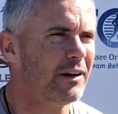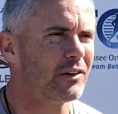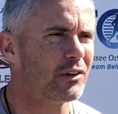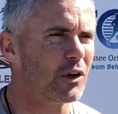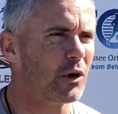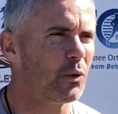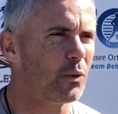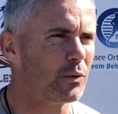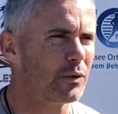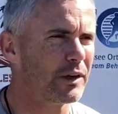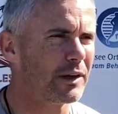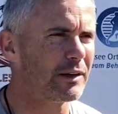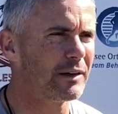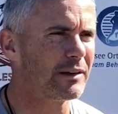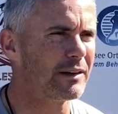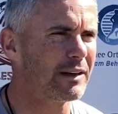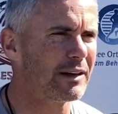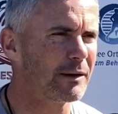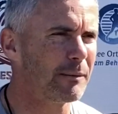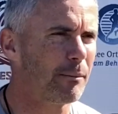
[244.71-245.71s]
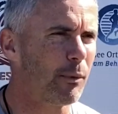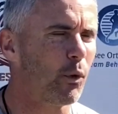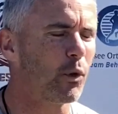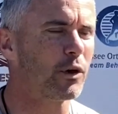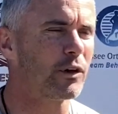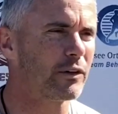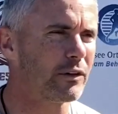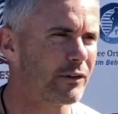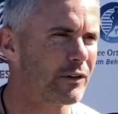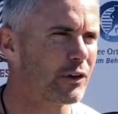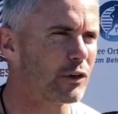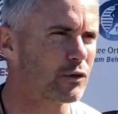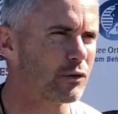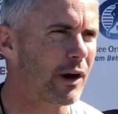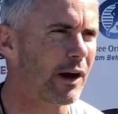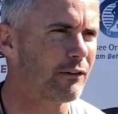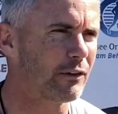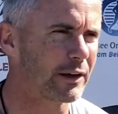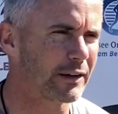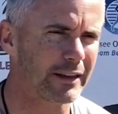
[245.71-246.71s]
you know, the importance of this
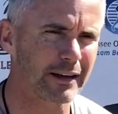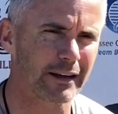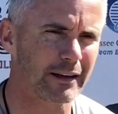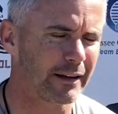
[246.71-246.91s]
rivalry,